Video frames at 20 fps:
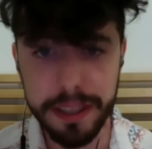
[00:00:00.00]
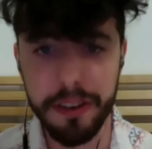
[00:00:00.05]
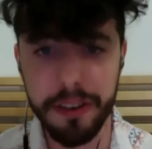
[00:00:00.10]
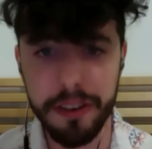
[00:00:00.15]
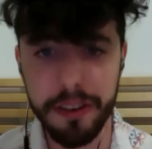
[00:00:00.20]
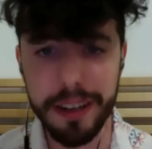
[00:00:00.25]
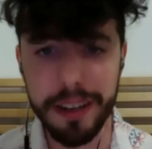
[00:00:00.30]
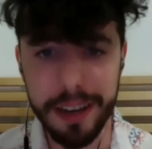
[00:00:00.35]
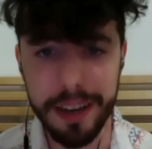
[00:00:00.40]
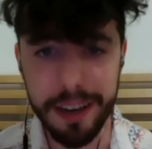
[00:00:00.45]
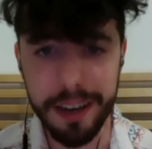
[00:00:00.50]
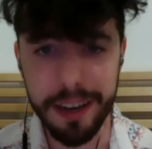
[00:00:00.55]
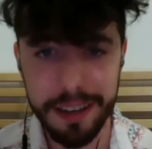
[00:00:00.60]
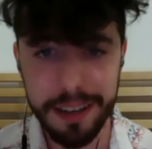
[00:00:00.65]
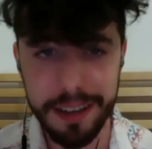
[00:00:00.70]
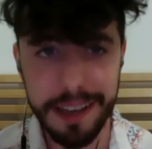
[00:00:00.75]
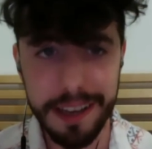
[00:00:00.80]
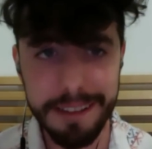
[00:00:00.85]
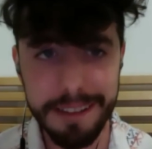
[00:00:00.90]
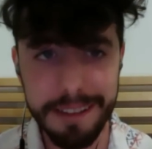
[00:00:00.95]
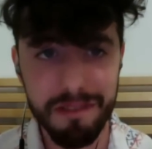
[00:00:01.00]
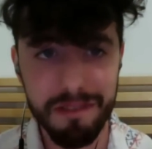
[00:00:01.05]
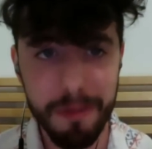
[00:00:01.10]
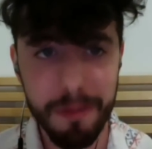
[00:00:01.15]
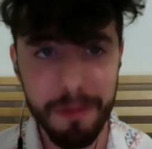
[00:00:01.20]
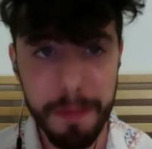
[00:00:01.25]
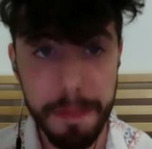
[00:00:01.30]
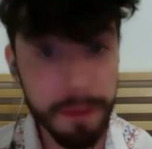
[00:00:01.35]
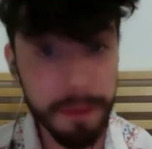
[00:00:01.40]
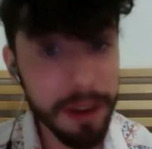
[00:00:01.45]
That's very impressive. Well, it
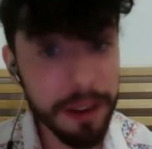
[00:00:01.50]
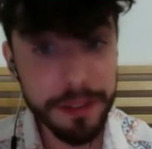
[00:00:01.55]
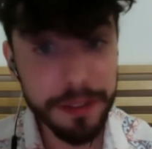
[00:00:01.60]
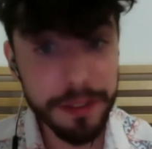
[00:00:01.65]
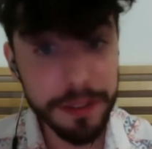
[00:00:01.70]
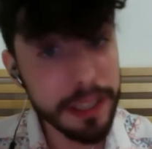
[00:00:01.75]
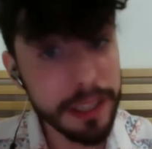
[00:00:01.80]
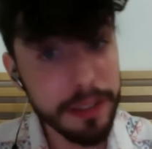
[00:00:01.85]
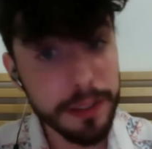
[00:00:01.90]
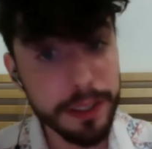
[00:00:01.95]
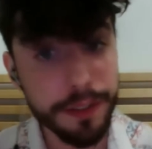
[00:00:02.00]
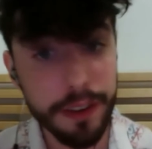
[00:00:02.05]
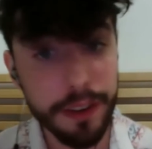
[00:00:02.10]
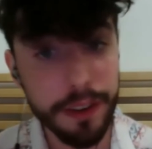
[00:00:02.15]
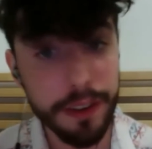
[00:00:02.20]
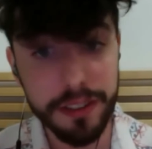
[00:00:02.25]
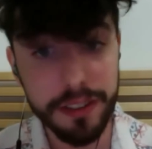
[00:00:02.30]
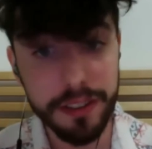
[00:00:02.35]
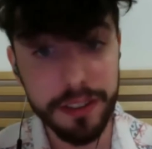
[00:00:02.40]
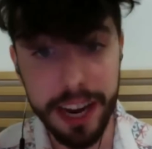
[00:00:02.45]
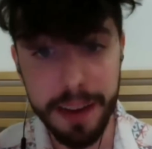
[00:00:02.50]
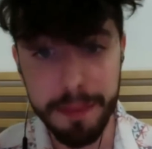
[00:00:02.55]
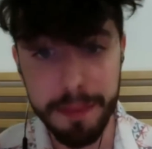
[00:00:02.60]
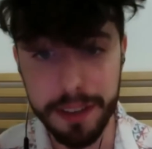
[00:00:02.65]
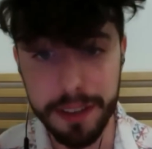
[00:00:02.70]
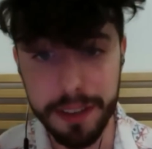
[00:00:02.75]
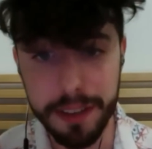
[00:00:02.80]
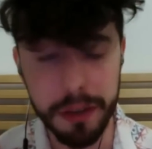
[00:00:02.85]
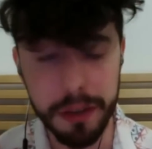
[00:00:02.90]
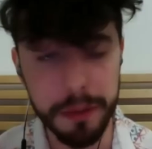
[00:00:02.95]
was for this jam that Sony was
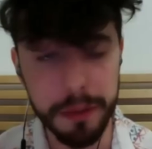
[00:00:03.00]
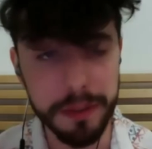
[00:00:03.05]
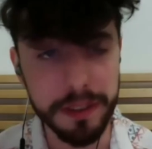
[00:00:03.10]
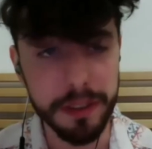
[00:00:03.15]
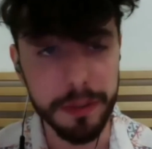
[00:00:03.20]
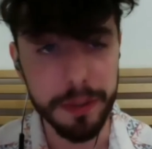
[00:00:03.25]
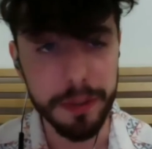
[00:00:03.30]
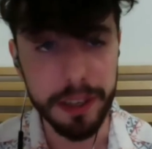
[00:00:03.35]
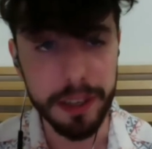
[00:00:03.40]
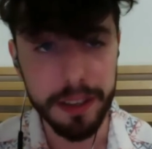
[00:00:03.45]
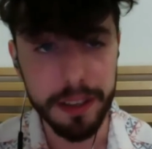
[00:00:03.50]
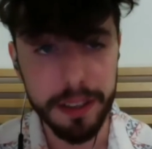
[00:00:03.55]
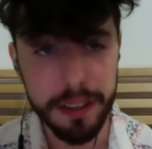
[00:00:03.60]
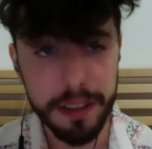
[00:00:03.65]
doing. Yeah,